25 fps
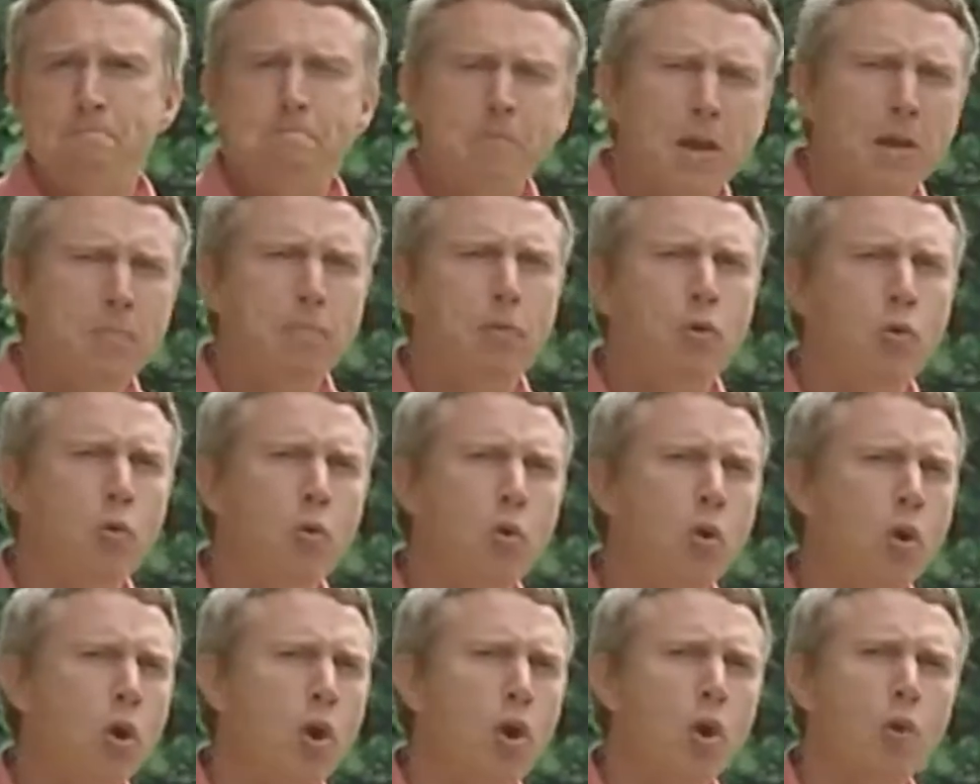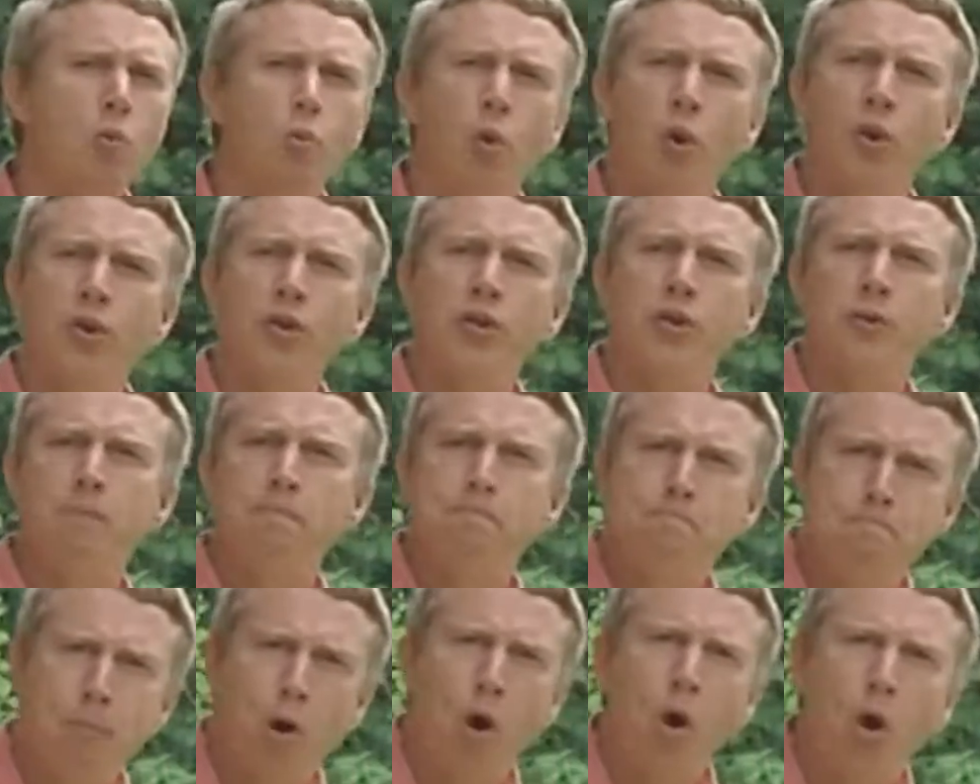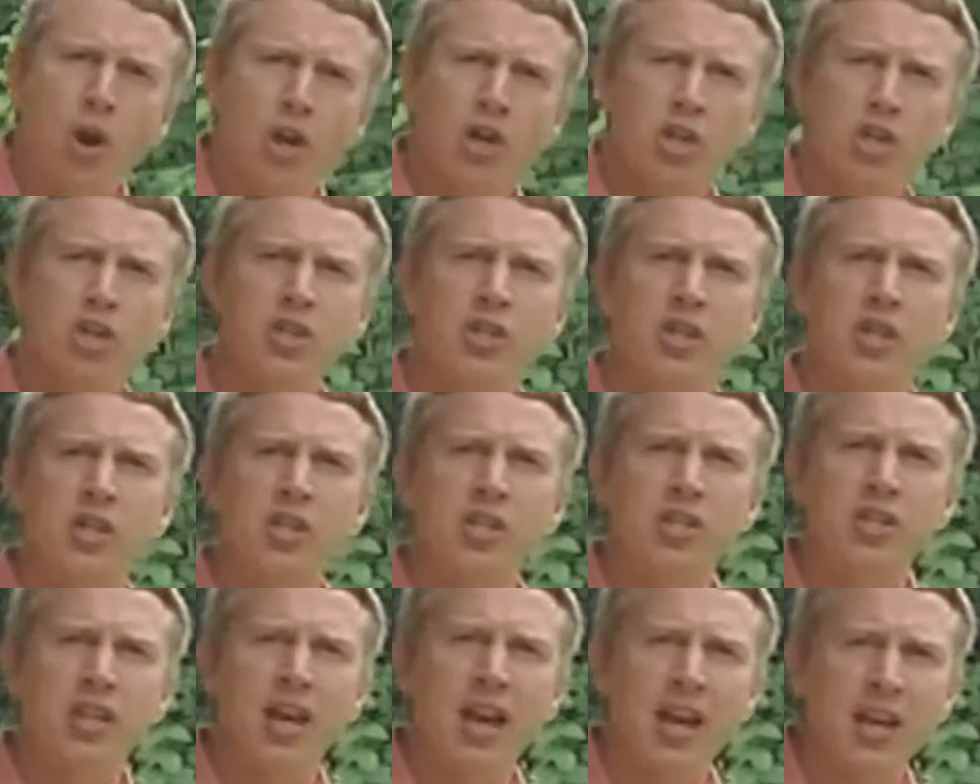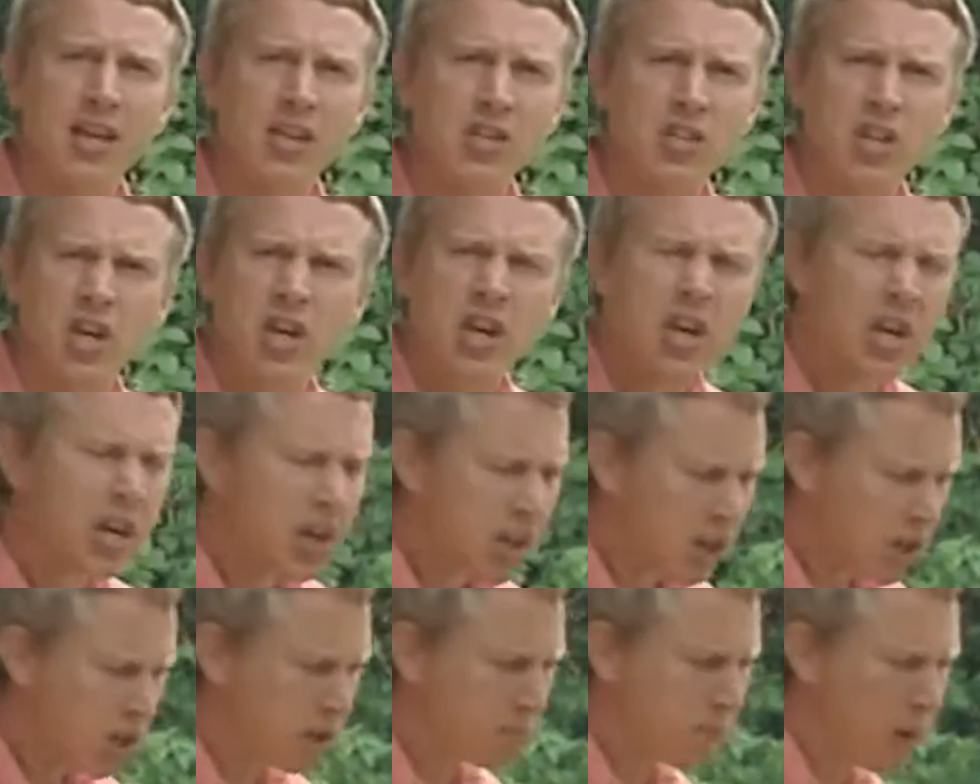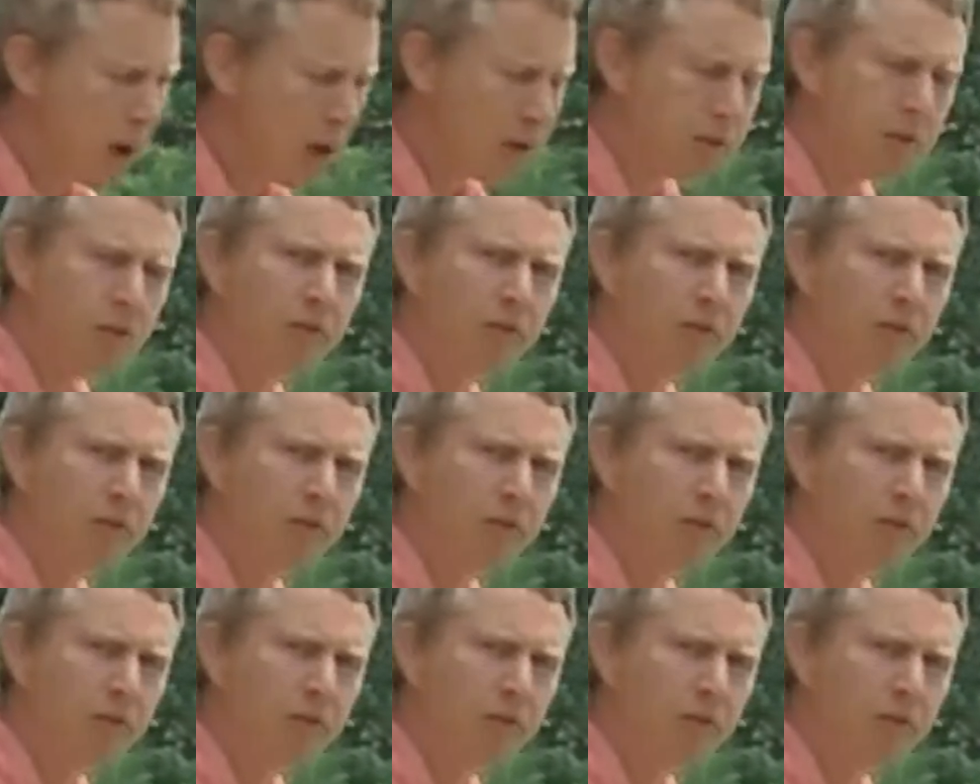People want polish these days, a smarter